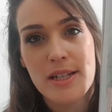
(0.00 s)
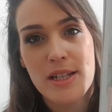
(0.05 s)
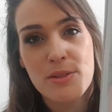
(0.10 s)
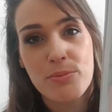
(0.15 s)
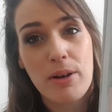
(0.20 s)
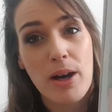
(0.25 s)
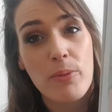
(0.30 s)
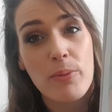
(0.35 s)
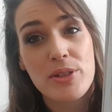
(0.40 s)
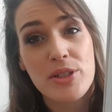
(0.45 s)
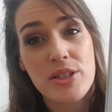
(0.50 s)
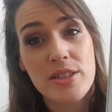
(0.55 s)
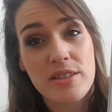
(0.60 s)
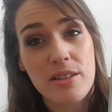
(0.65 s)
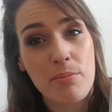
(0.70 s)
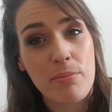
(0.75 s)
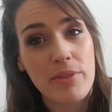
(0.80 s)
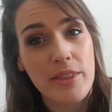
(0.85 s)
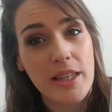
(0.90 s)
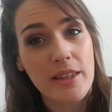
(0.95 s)
as well, which is
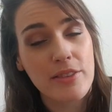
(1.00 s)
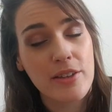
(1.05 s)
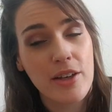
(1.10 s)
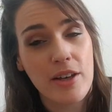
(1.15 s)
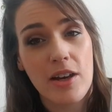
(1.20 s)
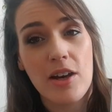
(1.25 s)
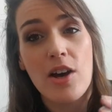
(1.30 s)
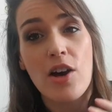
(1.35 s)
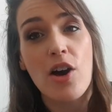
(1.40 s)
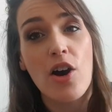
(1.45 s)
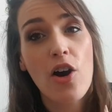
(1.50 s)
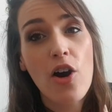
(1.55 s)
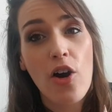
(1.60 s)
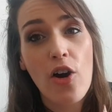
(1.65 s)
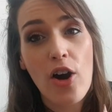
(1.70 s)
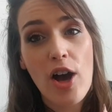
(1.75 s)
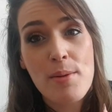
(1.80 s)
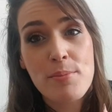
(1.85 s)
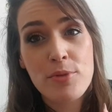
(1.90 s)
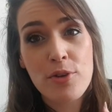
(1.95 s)
something that
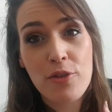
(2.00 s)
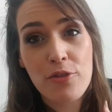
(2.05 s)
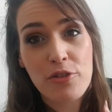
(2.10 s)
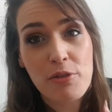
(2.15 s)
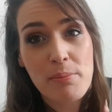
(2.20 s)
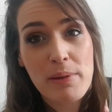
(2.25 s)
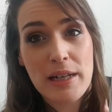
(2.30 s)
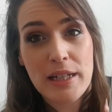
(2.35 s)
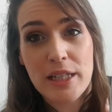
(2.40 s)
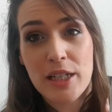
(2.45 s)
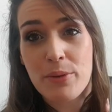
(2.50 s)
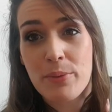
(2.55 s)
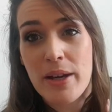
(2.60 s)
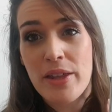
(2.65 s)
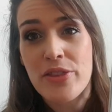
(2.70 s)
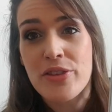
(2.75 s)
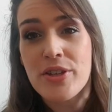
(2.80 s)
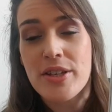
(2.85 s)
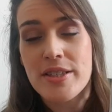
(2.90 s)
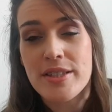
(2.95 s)
I'm not familiar
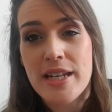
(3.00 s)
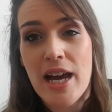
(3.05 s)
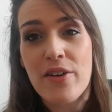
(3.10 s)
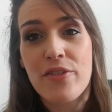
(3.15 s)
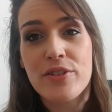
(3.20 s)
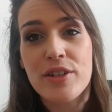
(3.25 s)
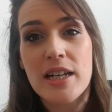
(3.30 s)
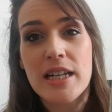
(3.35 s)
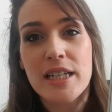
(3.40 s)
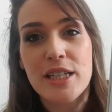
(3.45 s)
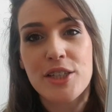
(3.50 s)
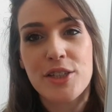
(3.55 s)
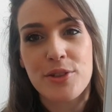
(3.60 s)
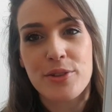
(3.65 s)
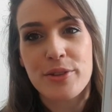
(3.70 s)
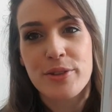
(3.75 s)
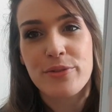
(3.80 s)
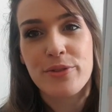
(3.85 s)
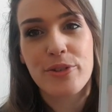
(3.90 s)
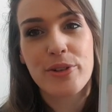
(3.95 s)
with. So it's definitely
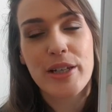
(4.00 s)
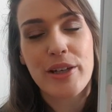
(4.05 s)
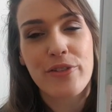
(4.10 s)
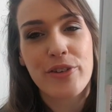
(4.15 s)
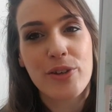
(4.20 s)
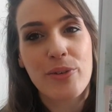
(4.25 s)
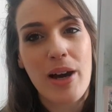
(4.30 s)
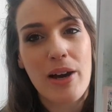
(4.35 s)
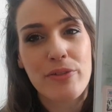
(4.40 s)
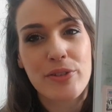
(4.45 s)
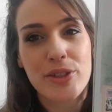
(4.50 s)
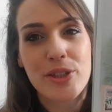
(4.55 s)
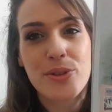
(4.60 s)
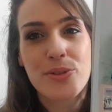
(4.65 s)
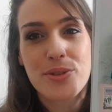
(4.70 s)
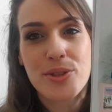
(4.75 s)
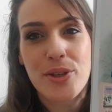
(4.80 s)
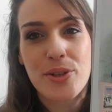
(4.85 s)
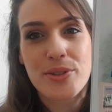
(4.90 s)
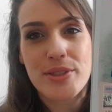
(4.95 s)
useful if you haven't
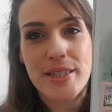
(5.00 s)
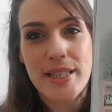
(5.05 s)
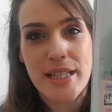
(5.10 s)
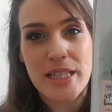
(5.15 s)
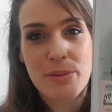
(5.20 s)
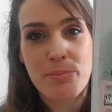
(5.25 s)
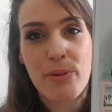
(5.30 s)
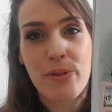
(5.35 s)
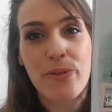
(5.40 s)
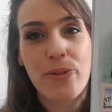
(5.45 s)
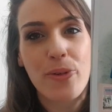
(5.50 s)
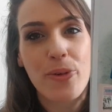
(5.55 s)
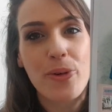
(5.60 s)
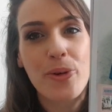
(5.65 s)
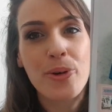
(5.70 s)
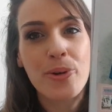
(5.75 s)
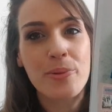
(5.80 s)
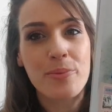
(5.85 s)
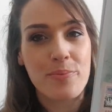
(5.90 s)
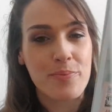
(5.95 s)
used those things before.